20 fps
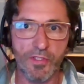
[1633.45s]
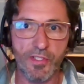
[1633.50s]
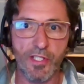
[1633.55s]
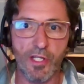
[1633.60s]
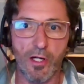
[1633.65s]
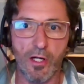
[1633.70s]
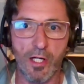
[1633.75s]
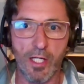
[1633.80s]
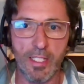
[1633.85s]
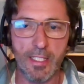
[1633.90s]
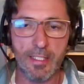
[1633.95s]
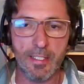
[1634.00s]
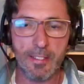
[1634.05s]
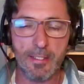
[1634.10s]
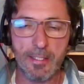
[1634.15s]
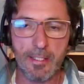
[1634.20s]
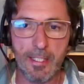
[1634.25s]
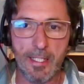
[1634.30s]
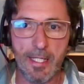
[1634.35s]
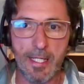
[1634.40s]
side,
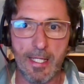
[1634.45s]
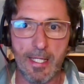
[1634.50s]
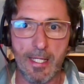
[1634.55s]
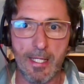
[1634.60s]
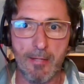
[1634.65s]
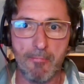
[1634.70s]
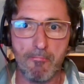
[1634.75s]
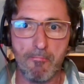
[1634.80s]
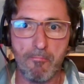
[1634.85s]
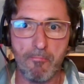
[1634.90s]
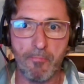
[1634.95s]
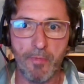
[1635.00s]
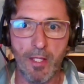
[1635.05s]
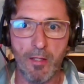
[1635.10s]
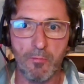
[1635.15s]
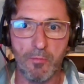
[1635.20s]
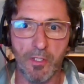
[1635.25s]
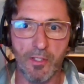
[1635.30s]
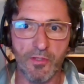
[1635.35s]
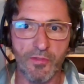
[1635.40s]

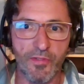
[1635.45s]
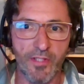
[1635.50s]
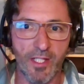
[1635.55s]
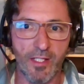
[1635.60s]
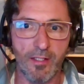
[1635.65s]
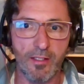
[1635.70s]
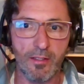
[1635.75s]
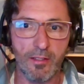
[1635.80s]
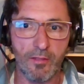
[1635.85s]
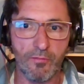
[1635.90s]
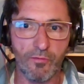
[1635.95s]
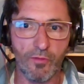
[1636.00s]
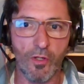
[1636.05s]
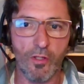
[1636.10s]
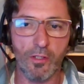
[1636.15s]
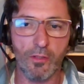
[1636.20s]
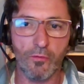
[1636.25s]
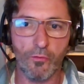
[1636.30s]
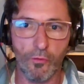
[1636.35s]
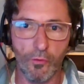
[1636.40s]
because then you've
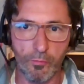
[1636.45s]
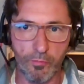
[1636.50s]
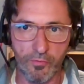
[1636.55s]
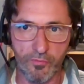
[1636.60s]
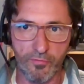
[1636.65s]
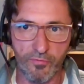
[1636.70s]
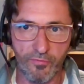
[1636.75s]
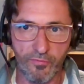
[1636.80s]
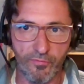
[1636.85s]
got a group of